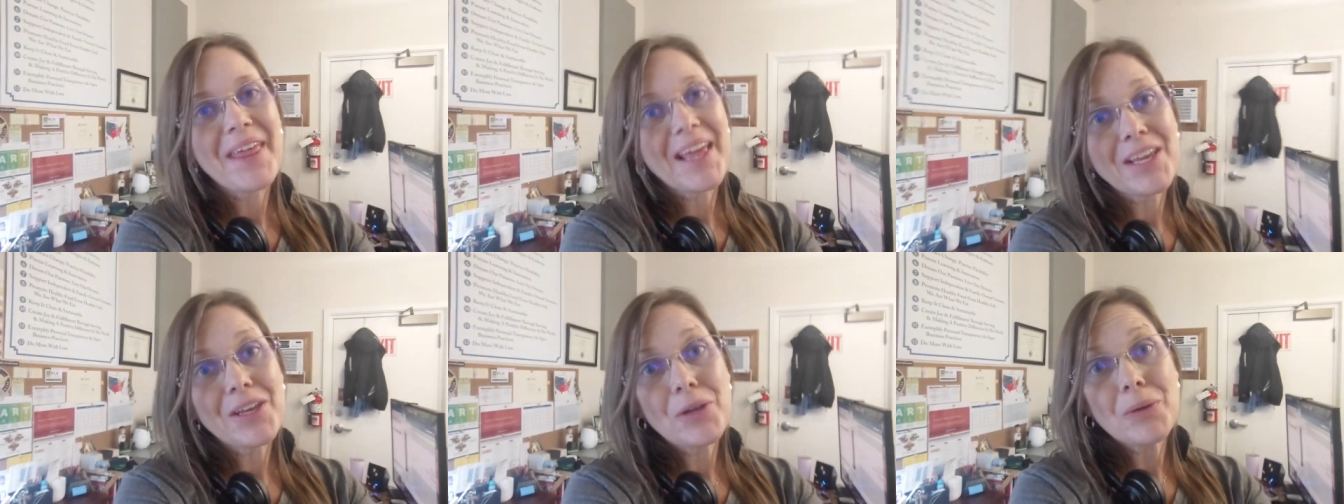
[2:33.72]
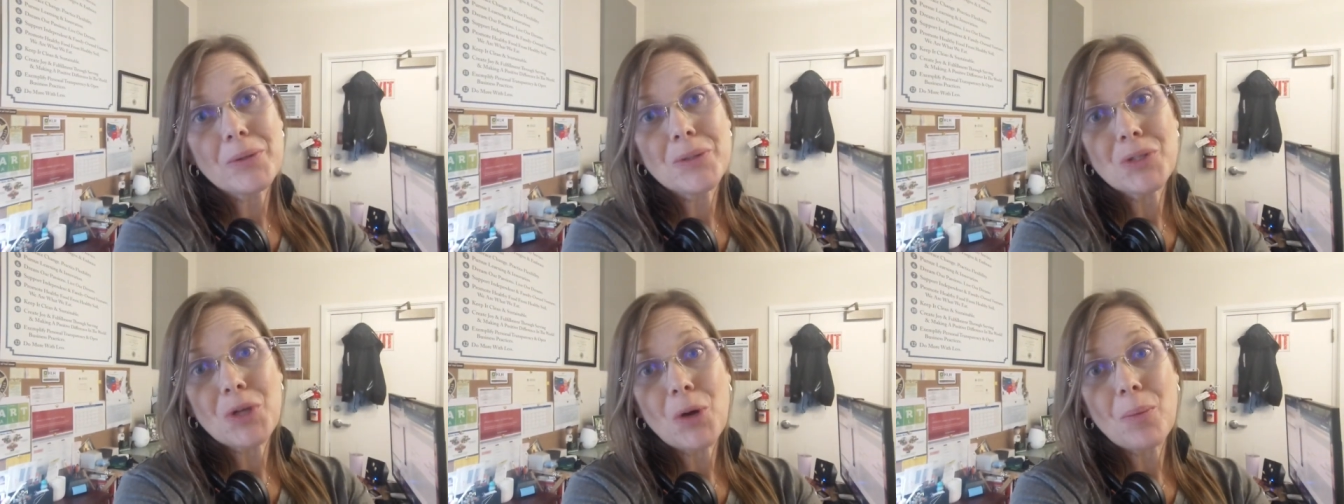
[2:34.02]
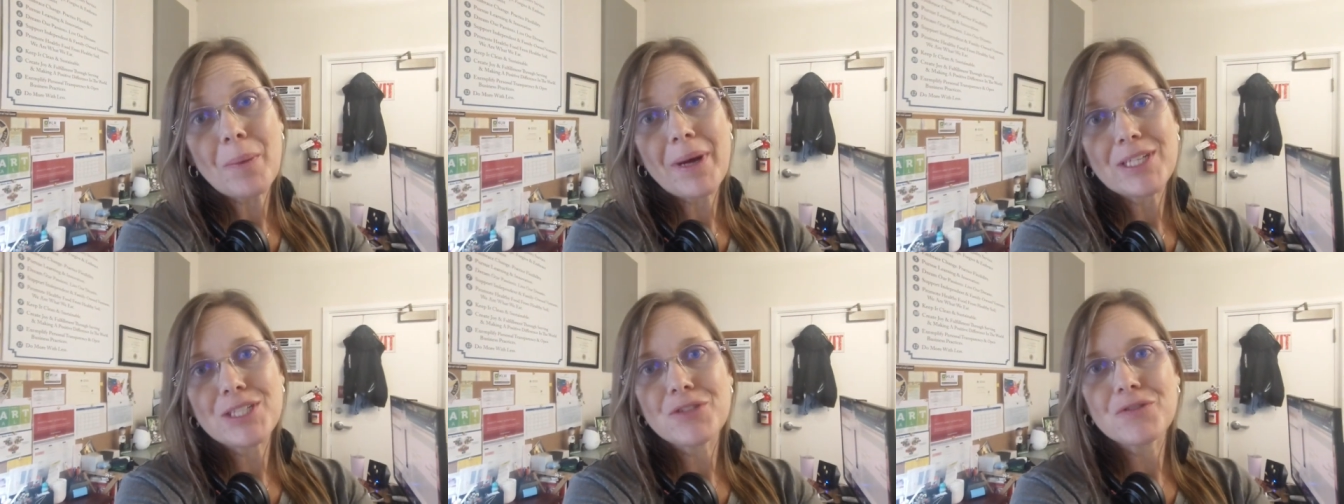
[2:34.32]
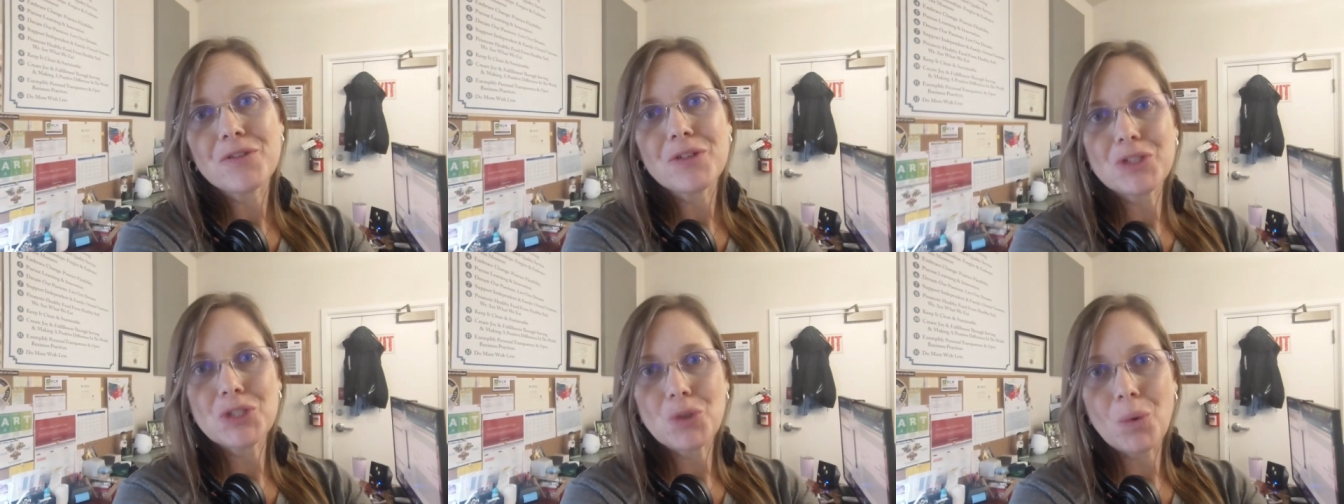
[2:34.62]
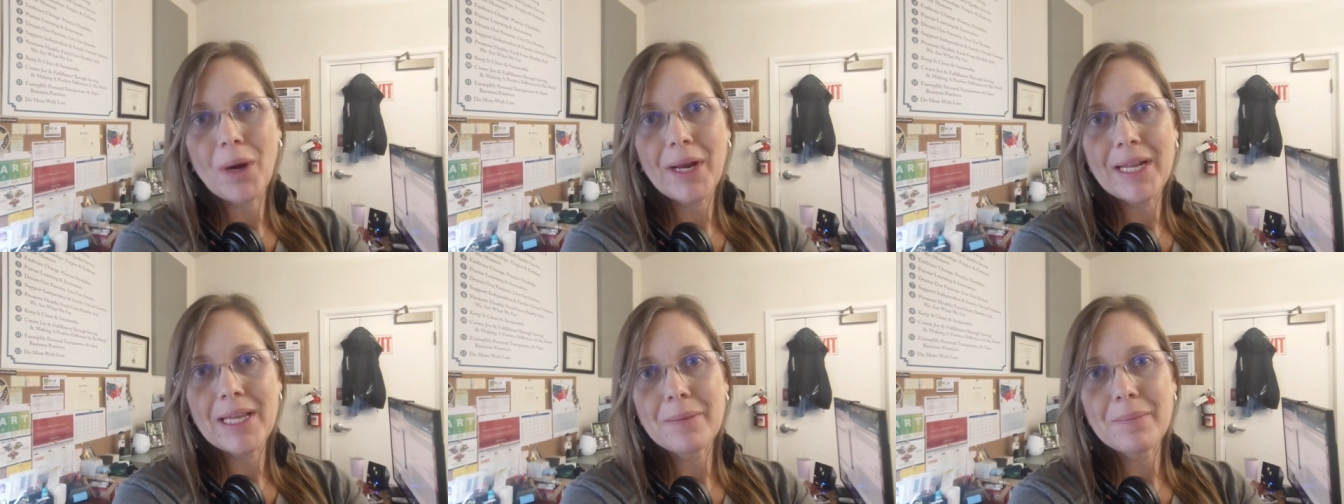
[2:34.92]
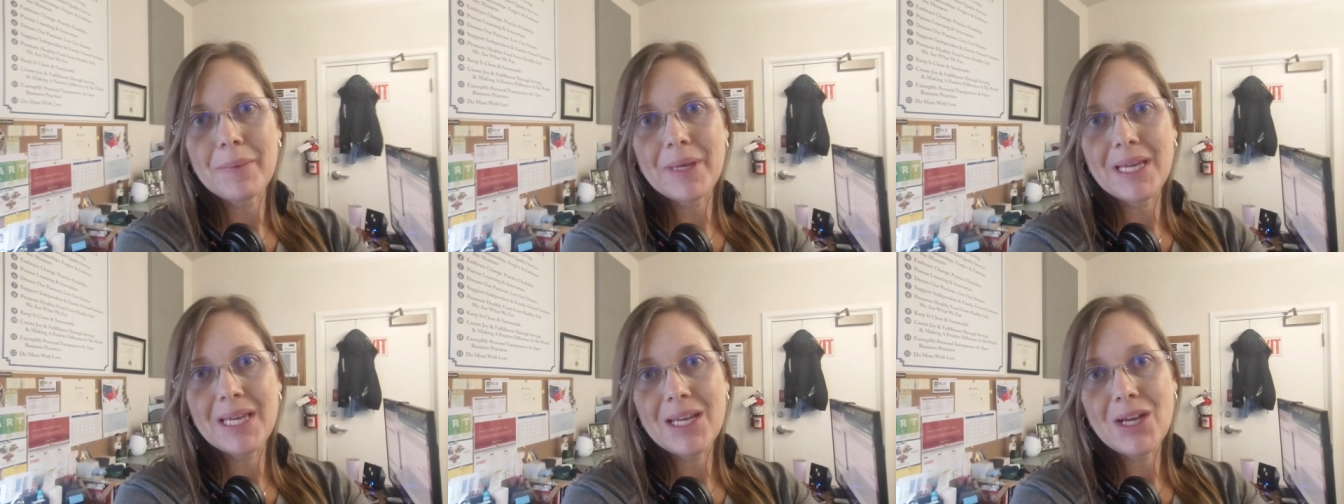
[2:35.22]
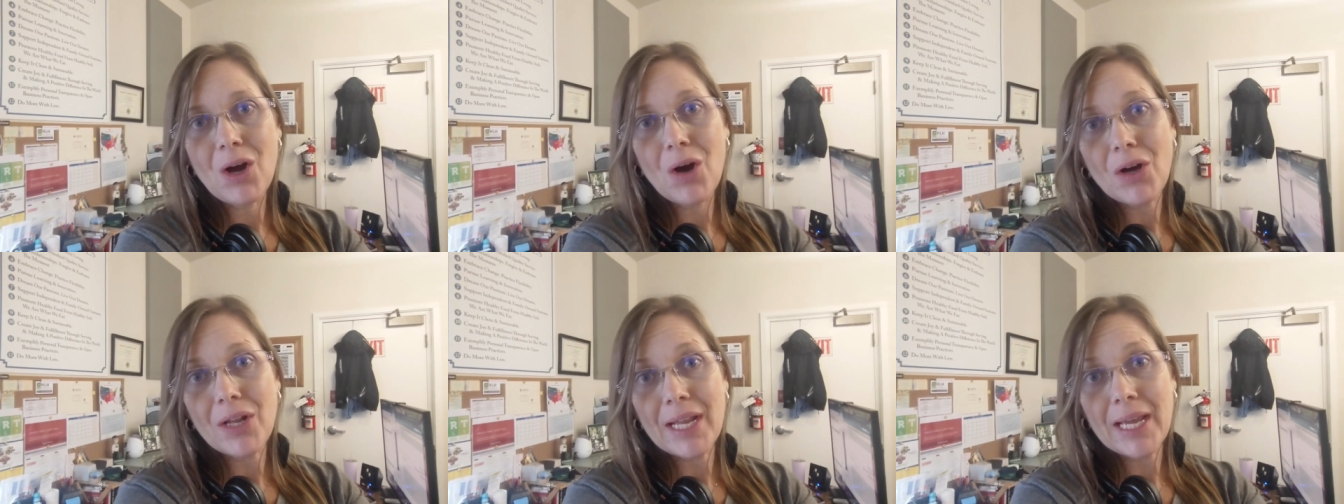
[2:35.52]
Thank you so much for joining
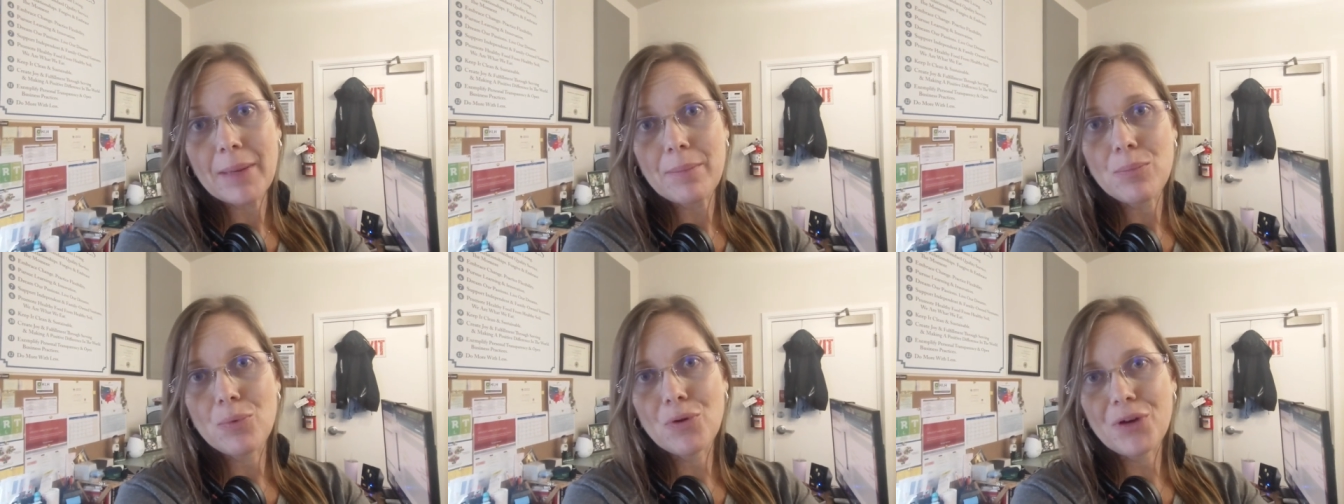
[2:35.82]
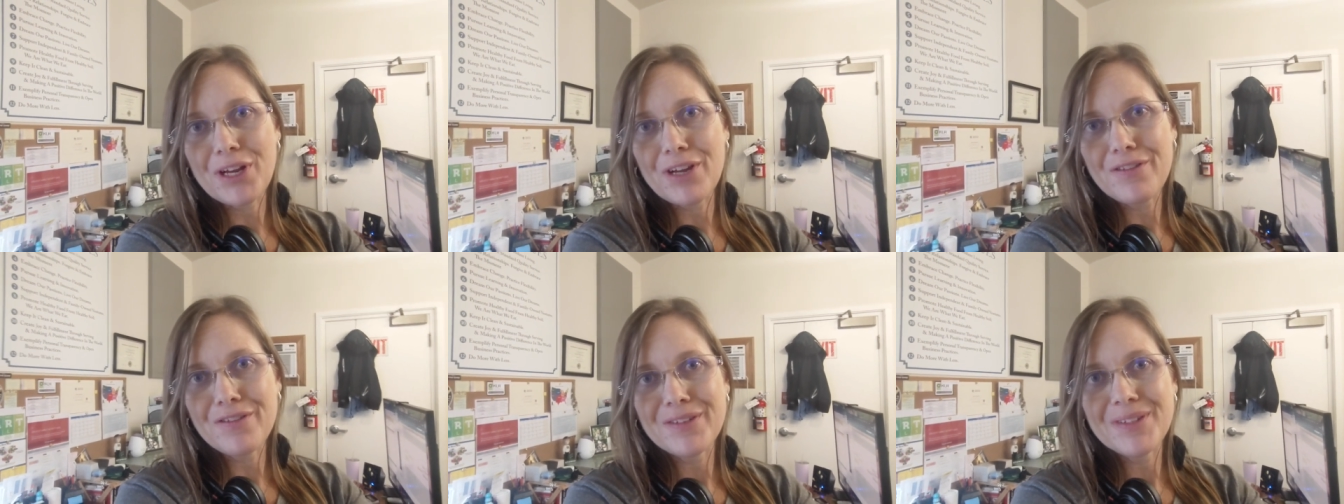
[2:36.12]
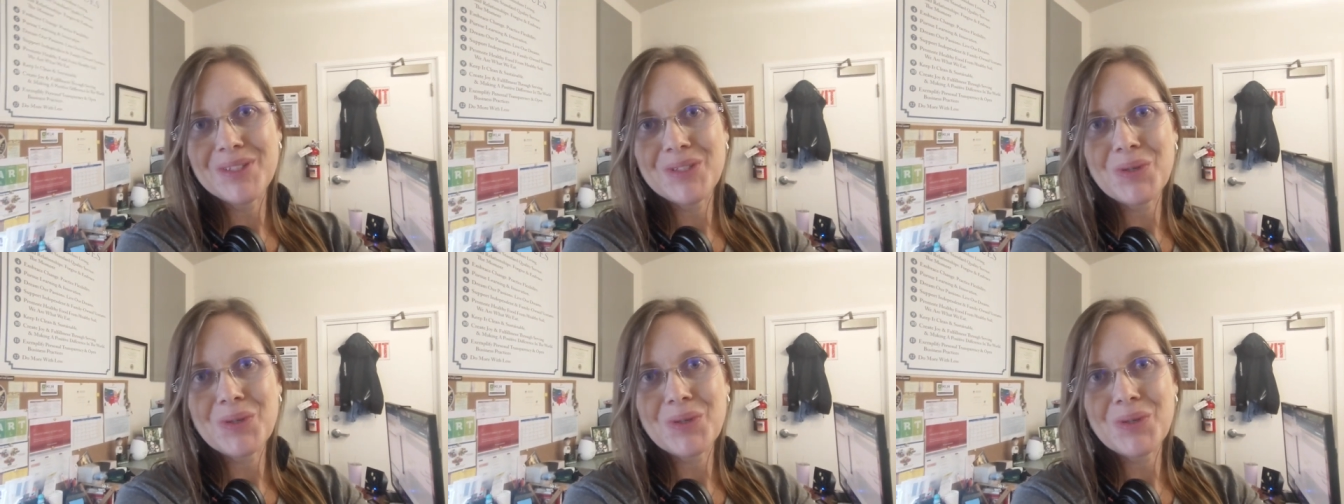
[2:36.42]
me on a brief